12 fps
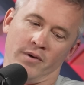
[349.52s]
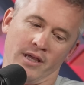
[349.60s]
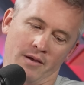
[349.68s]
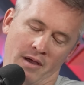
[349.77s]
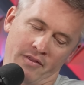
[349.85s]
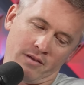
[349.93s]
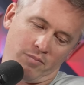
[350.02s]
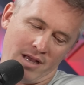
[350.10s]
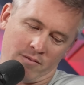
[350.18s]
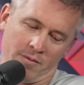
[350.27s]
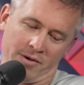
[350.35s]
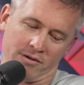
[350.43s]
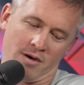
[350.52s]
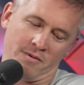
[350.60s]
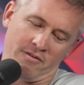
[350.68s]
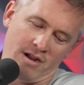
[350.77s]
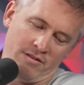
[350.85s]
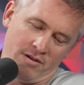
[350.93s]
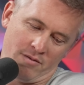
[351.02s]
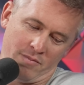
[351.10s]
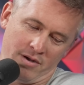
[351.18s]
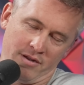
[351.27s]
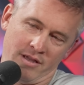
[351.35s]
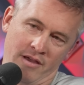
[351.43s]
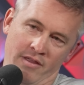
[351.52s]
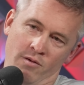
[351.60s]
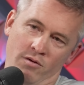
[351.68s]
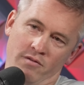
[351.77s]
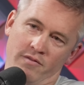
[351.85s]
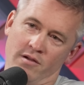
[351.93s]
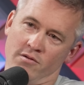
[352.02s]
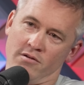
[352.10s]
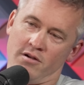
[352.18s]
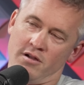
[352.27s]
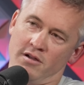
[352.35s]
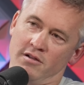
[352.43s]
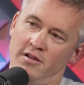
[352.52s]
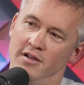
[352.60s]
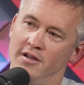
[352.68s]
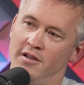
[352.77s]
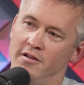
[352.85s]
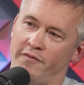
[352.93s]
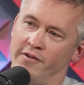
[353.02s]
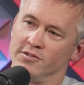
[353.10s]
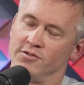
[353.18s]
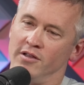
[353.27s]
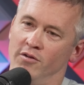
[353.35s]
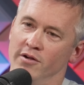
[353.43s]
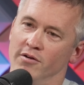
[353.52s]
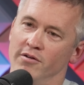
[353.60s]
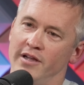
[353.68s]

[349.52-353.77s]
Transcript: yeah, but I think black women are coming around though. But yeah, they were they were uh, fiercely loyal.